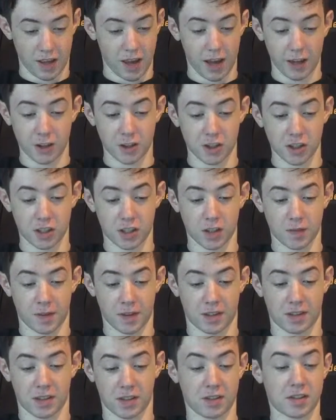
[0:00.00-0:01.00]
On the
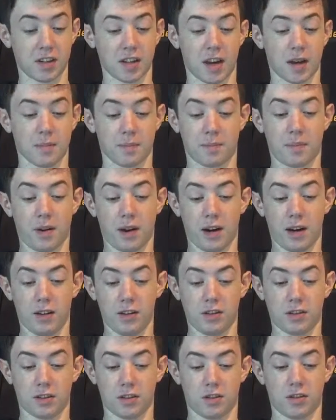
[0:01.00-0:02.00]
edges of existing
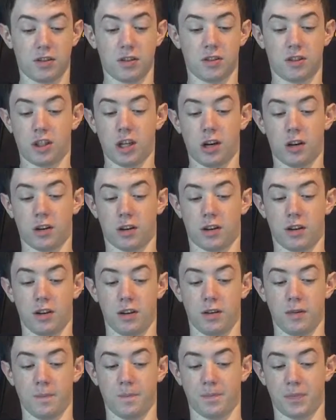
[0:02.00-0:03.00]
empires, such as the
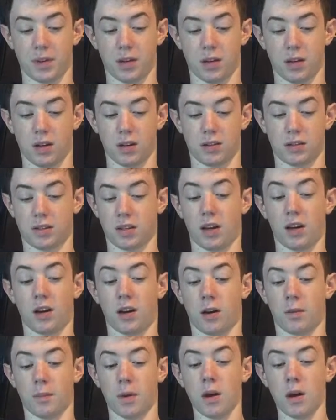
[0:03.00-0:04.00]
Cherokee,
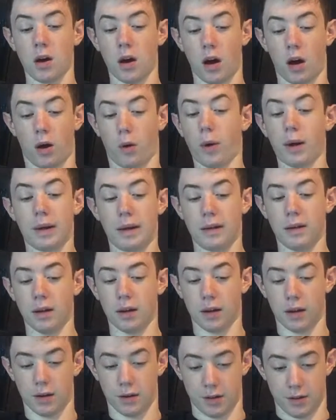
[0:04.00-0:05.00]
Siam,
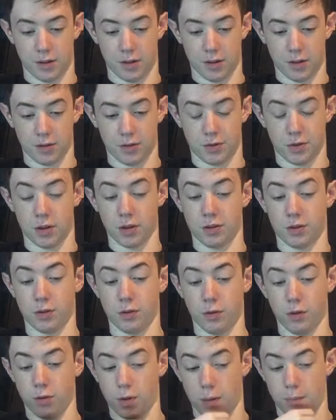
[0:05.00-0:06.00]
Hawaii, and
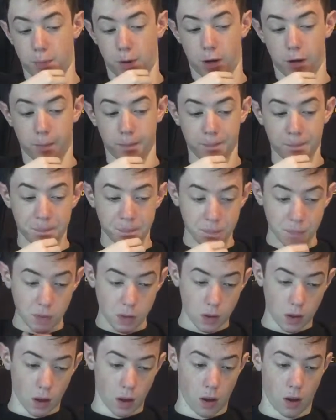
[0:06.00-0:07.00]
the Zulu Empire.
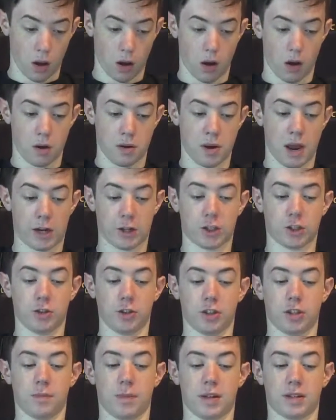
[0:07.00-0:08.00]

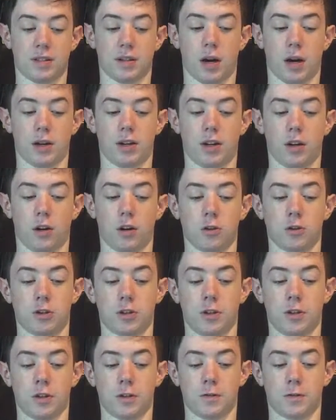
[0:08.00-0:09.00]
Nationalism as an
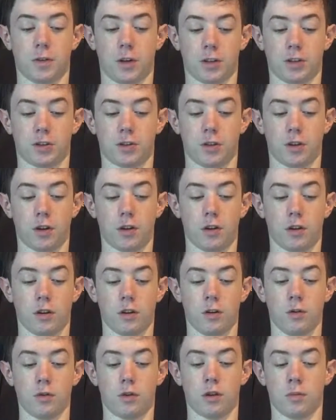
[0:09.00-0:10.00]
ideology
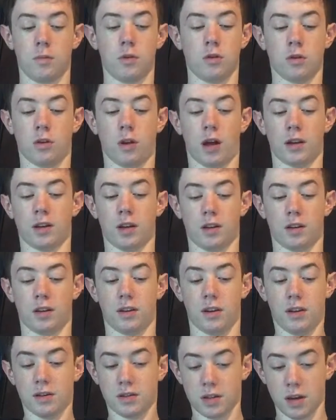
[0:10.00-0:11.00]
fostered new communal
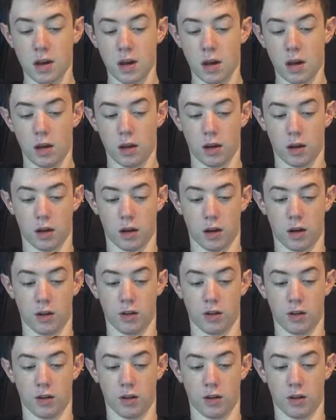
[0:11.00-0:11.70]
identities,